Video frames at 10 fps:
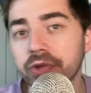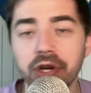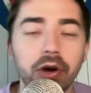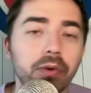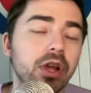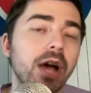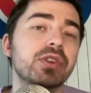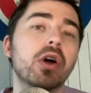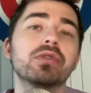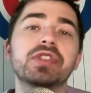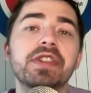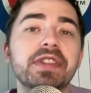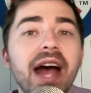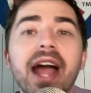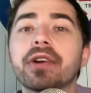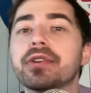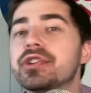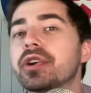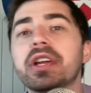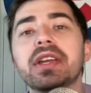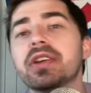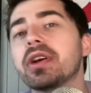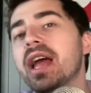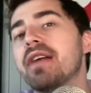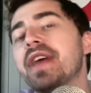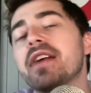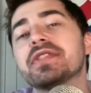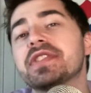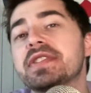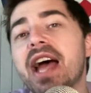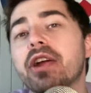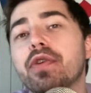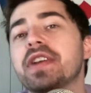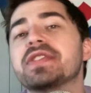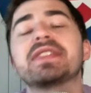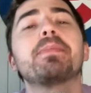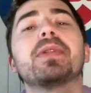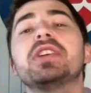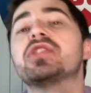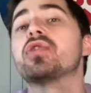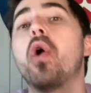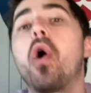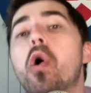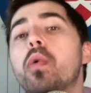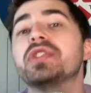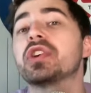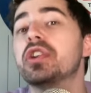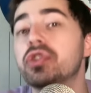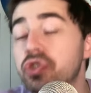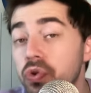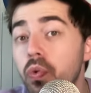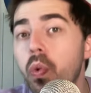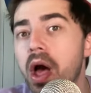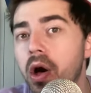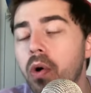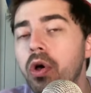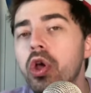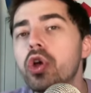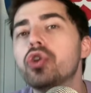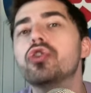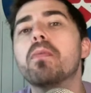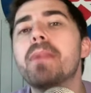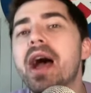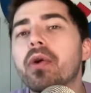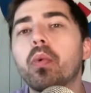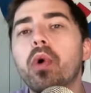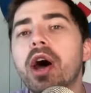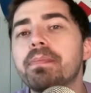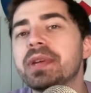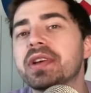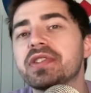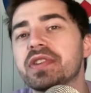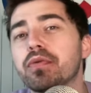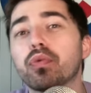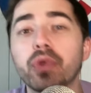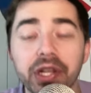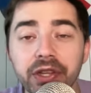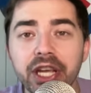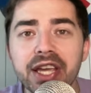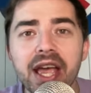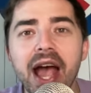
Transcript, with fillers: you know cubs are hosting the tigers you're going to you're going to have thousands of tiger fans like that place is always going to do well no matter what because of wrigley